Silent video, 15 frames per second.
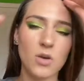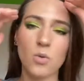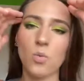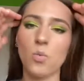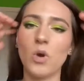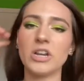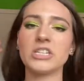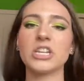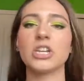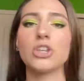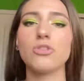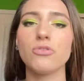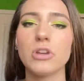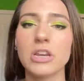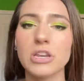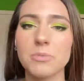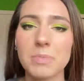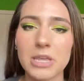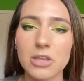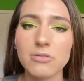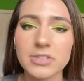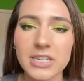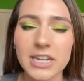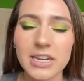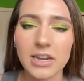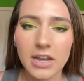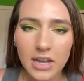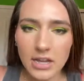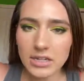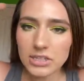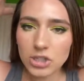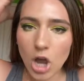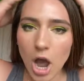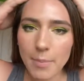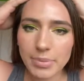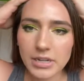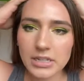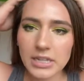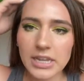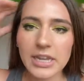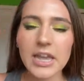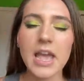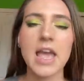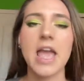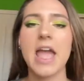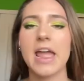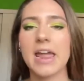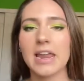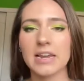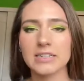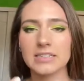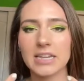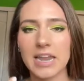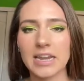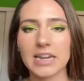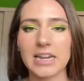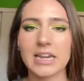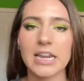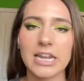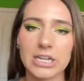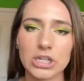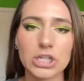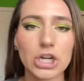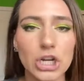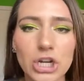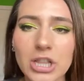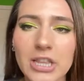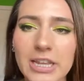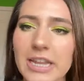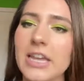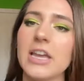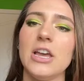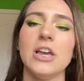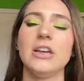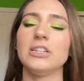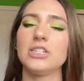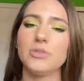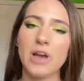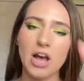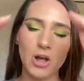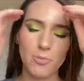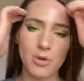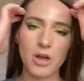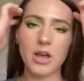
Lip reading: what you can be using topically and taking internally to help